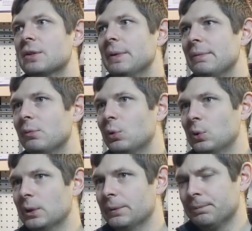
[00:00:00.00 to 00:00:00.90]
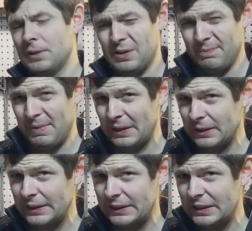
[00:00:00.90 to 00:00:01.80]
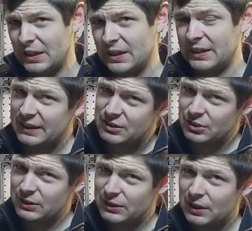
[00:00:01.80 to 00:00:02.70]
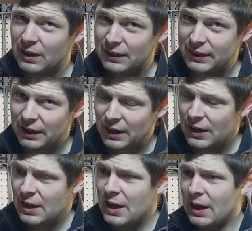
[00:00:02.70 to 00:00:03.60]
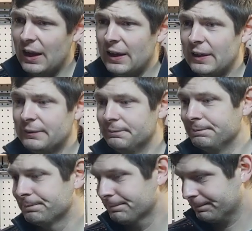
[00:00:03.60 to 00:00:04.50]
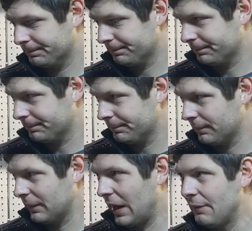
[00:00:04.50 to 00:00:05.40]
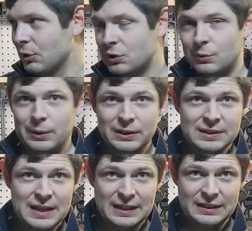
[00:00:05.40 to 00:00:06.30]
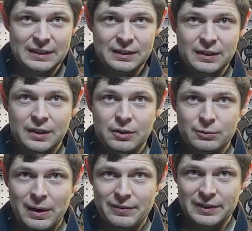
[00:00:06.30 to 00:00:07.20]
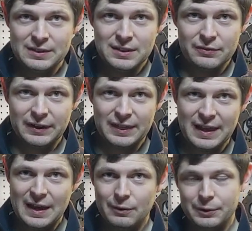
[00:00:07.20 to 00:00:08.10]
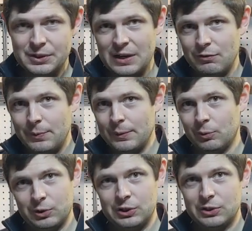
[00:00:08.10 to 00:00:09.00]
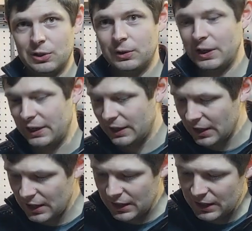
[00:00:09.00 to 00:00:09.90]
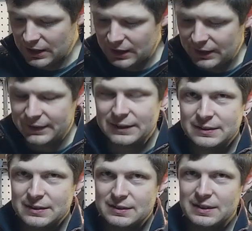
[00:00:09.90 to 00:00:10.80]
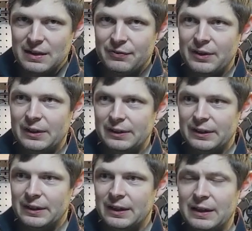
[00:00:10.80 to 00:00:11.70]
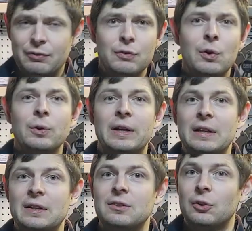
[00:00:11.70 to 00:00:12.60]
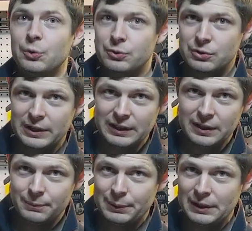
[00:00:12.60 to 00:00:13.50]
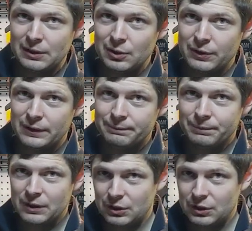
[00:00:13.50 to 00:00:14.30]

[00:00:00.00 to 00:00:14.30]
to be more American cut, I guess you could call it. I'm used to wearing Technique, Revit, stuff like that, which have a bit more Euro cut. This is definitely, if you go into any Duluth Trading Company clothing,